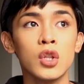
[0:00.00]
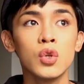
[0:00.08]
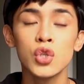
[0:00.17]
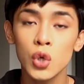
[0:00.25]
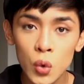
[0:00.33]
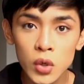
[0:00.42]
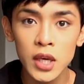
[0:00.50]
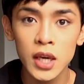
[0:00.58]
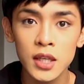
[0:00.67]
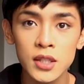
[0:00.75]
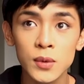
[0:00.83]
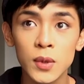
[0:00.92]
to
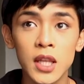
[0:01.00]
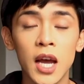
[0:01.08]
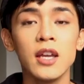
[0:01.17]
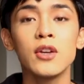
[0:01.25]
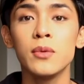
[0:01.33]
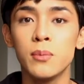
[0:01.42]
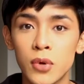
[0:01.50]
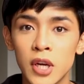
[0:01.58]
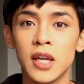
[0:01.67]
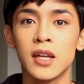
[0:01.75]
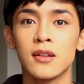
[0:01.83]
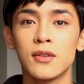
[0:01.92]
showcase what I could
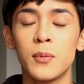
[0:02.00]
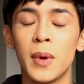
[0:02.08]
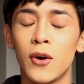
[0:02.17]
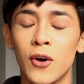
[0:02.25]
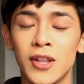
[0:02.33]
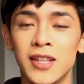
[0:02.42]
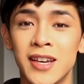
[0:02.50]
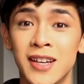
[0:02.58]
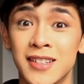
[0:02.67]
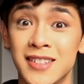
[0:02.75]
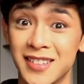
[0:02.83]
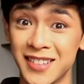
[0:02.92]
bring to my audience.
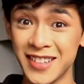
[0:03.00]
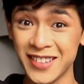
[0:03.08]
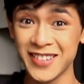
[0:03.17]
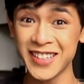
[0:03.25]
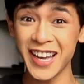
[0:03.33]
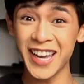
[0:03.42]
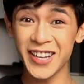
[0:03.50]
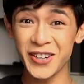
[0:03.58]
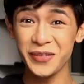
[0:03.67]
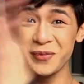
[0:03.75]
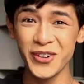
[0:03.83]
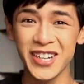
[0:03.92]
What I
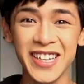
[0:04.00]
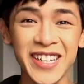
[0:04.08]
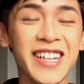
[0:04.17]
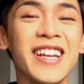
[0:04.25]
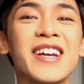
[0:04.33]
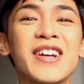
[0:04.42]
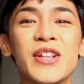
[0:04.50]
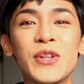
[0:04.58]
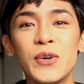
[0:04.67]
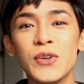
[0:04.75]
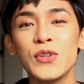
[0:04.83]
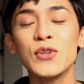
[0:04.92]
could bring!
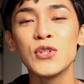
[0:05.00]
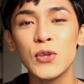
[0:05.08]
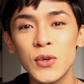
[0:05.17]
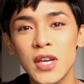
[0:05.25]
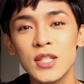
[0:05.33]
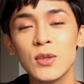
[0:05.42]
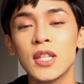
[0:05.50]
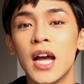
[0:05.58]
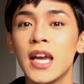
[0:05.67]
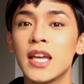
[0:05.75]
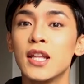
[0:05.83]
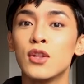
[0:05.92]
No, to showcase what
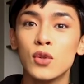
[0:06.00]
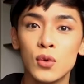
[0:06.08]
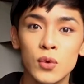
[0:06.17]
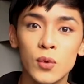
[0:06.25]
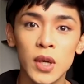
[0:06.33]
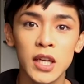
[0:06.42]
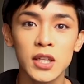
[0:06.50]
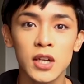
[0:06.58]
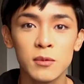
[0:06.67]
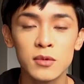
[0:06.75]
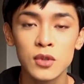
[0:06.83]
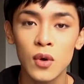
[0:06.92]
I can do when it
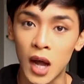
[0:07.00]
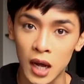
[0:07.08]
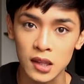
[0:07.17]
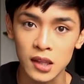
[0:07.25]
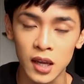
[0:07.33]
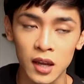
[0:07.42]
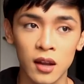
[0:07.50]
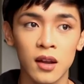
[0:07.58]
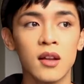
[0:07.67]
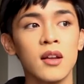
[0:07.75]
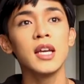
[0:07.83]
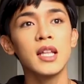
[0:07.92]
comes to acting.
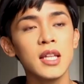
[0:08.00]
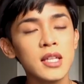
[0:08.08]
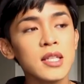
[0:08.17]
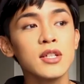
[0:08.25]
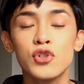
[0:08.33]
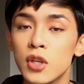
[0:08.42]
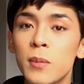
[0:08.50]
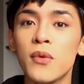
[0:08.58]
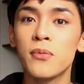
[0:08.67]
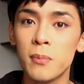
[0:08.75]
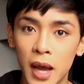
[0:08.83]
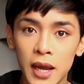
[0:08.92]
It is a dream
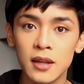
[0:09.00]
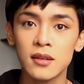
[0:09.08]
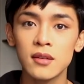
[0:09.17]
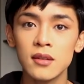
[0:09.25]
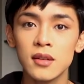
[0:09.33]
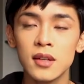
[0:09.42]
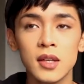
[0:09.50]
of mine,